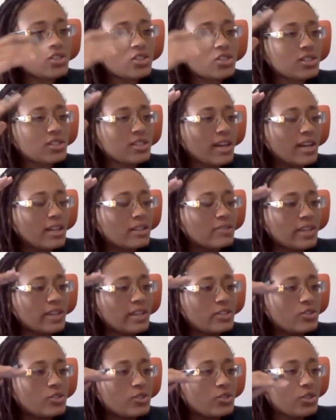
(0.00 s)
just to kind of
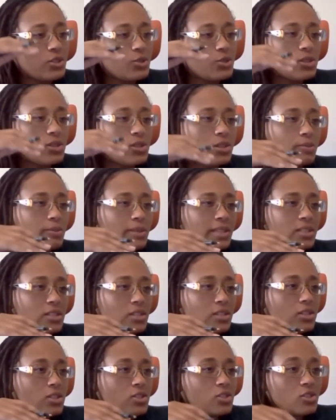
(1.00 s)
introduce them
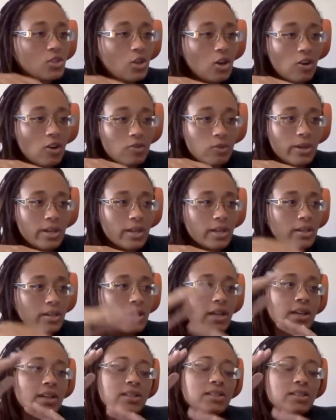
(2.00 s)
into the software,